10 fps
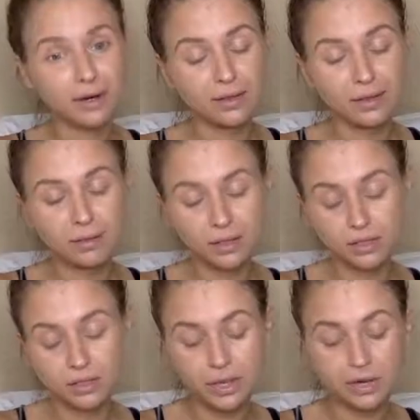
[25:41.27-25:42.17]
And then I
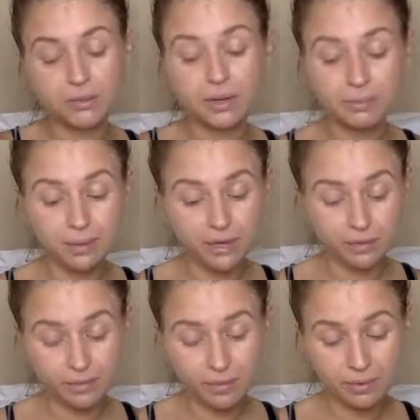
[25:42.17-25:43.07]
wanted to Airbnb. I
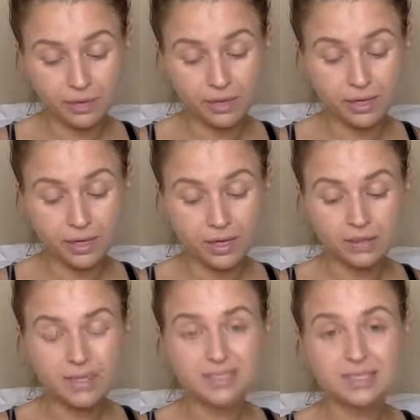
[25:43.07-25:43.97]
remember
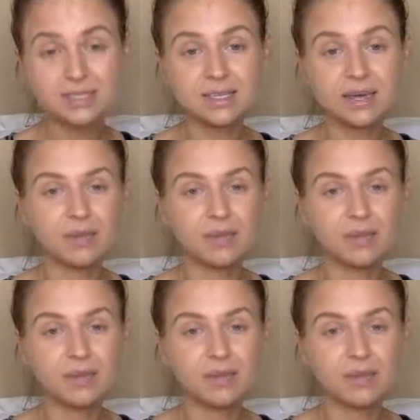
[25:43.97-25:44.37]
that's easy.